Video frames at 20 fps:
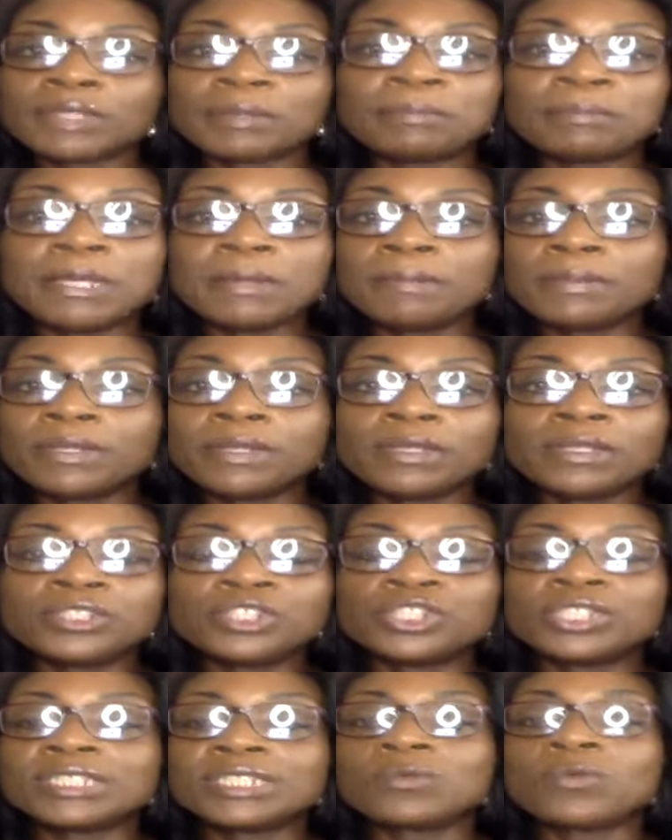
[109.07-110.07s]
people
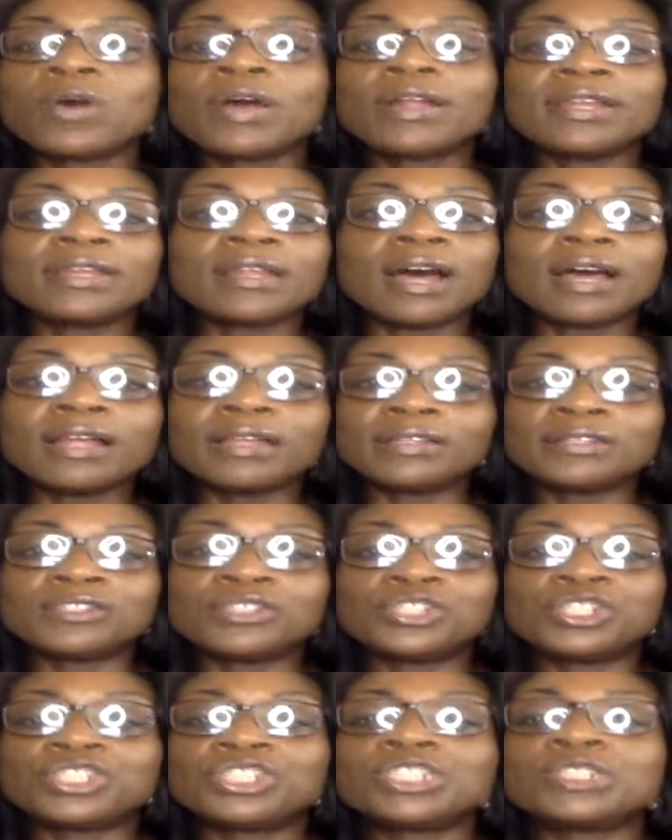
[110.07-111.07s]
just want
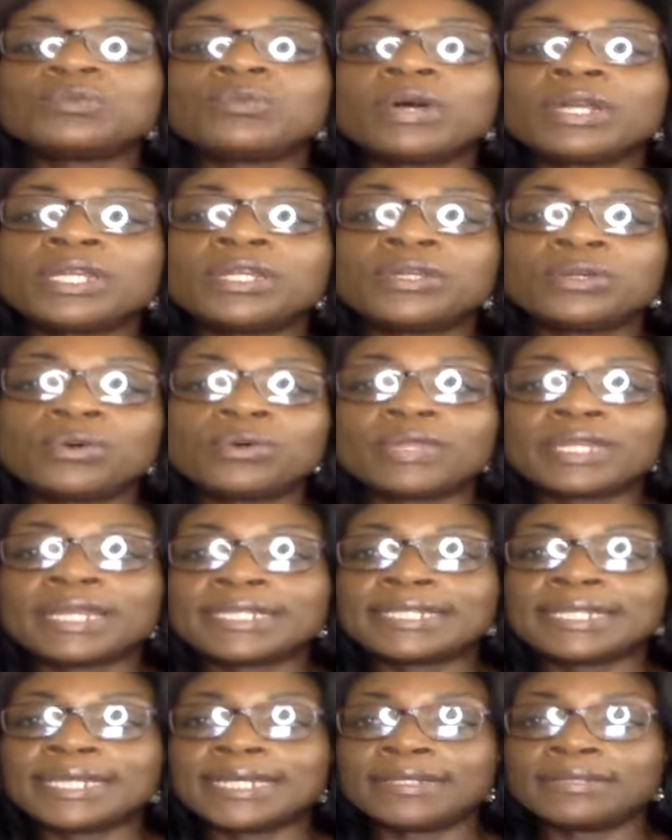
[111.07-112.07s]
knowledge. They just want to know
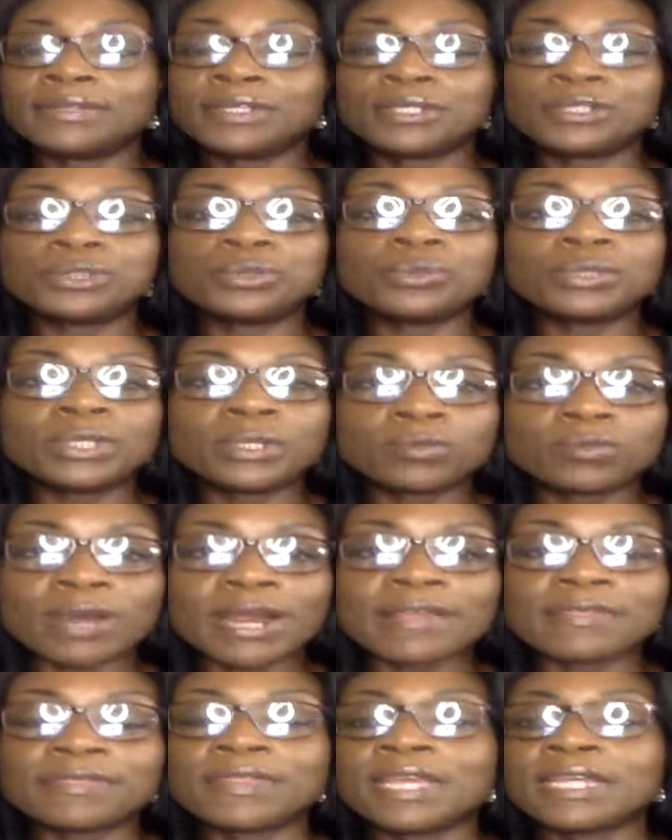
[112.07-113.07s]
that they they're doing the
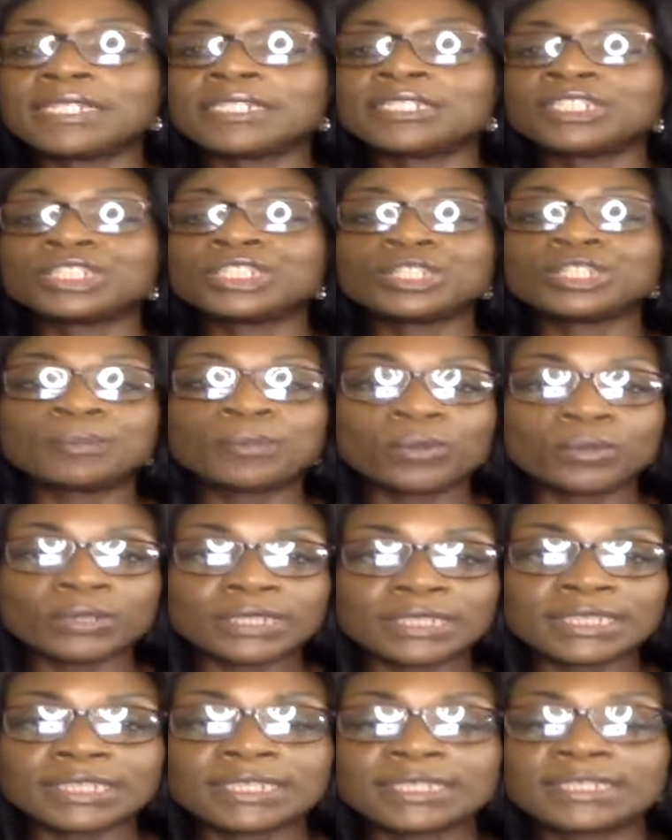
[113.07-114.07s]
right thing. There's a
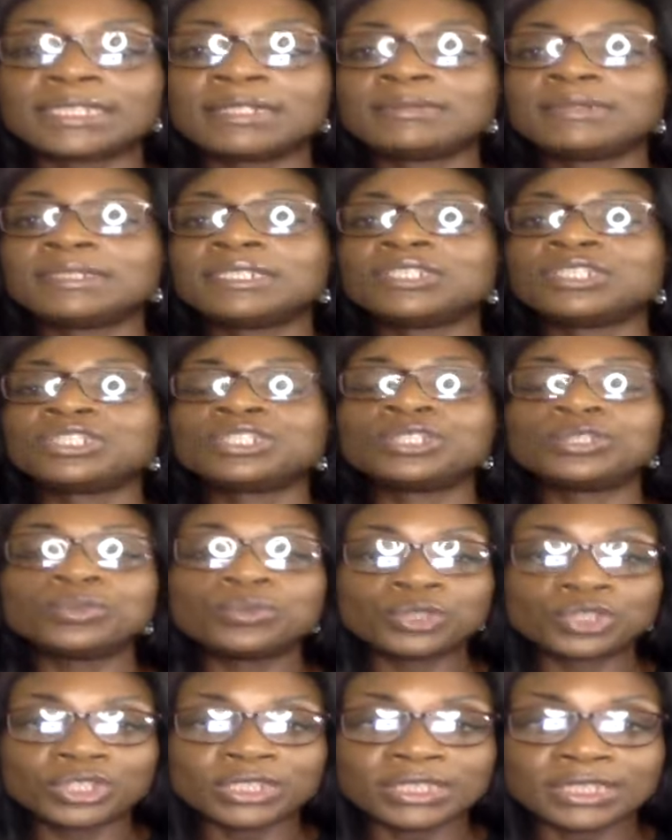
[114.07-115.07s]
support systems. There's
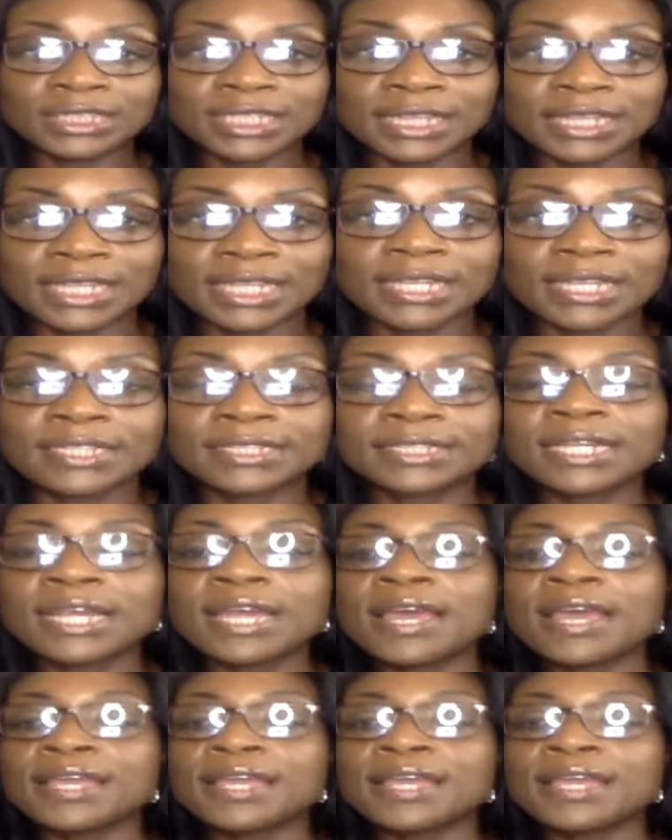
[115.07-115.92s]
solutions to things.